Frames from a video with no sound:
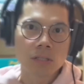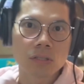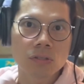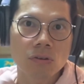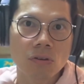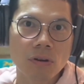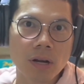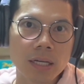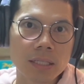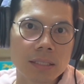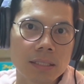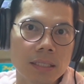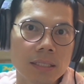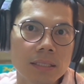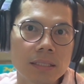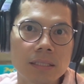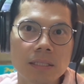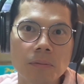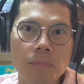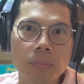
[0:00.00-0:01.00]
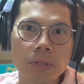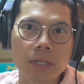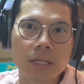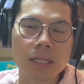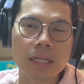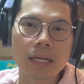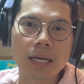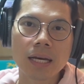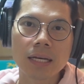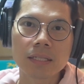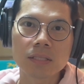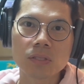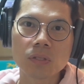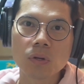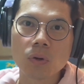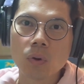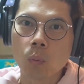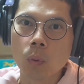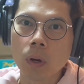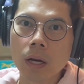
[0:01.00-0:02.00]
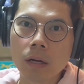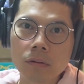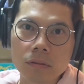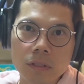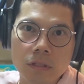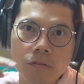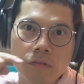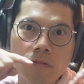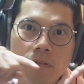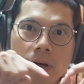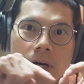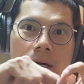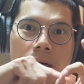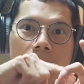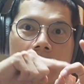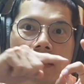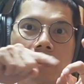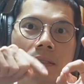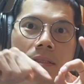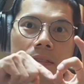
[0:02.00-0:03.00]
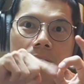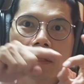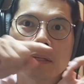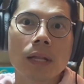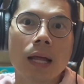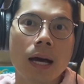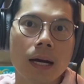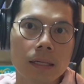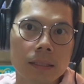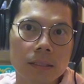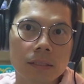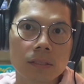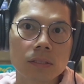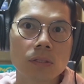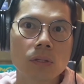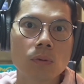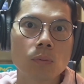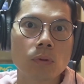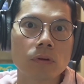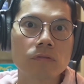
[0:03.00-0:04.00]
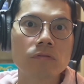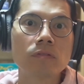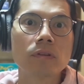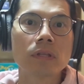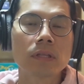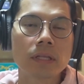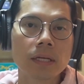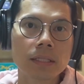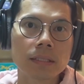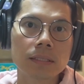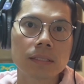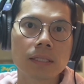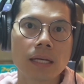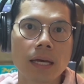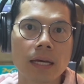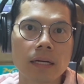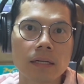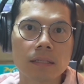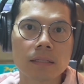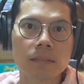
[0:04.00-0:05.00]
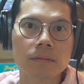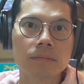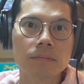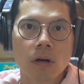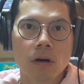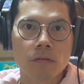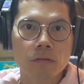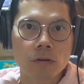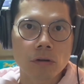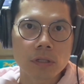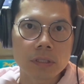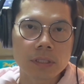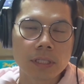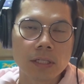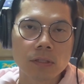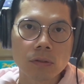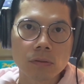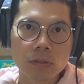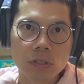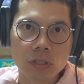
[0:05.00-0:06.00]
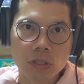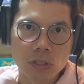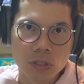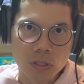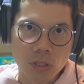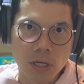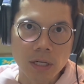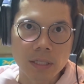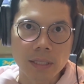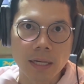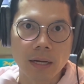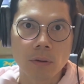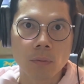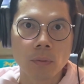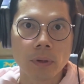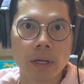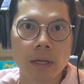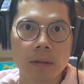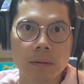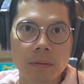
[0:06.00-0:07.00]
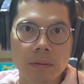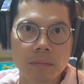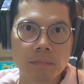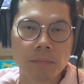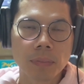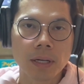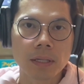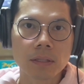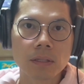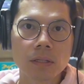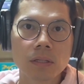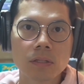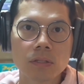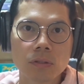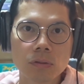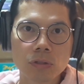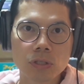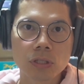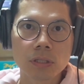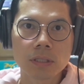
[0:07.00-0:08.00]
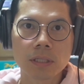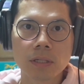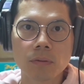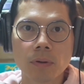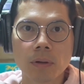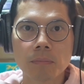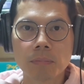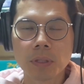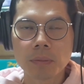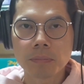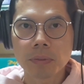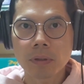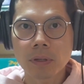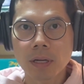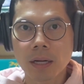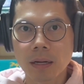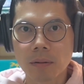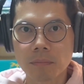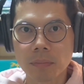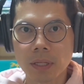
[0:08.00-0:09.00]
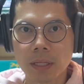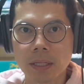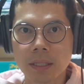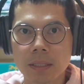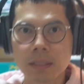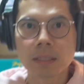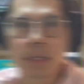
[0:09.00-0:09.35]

Psoriasis typically has well-defined plaques with thick scale. Of course, they don't start that way, but usually when people come in,